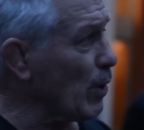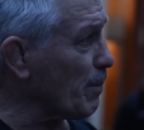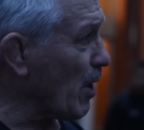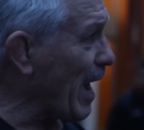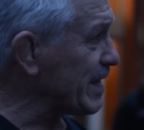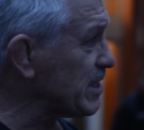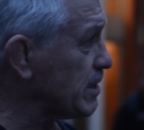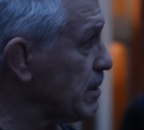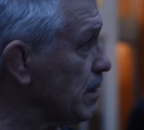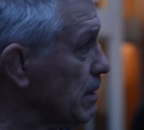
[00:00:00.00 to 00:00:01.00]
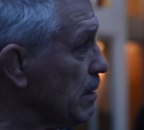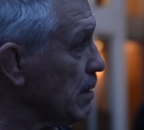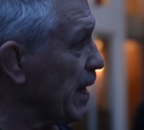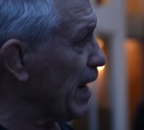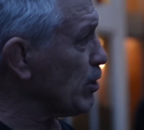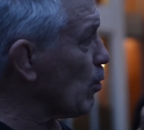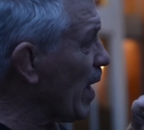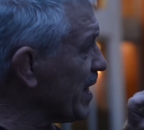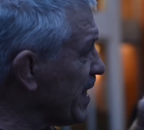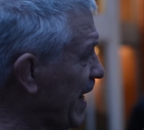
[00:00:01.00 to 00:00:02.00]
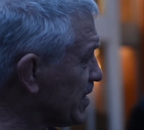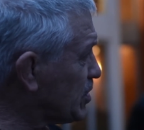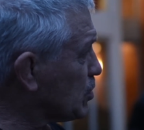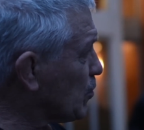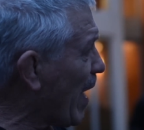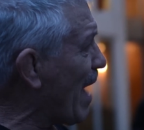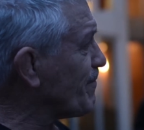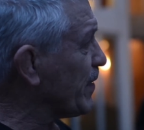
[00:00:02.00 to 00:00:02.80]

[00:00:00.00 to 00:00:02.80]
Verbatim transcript: years to back up the reasons why we do it.